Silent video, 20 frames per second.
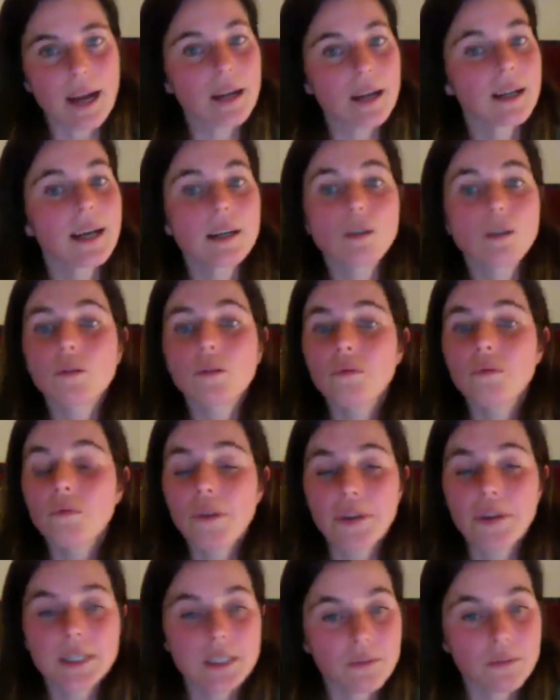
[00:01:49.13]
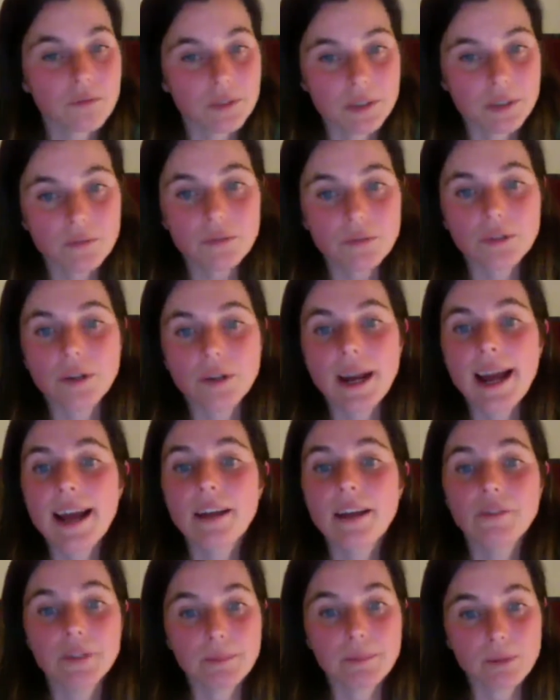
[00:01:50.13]
it can look very different
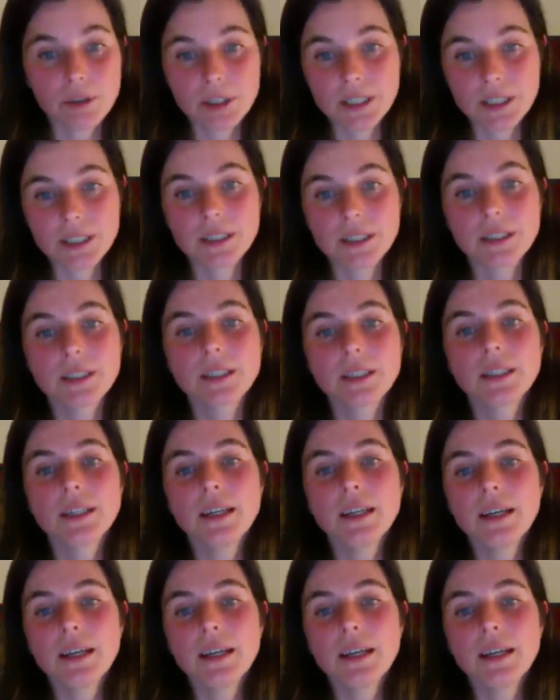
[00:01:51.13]
for everybody.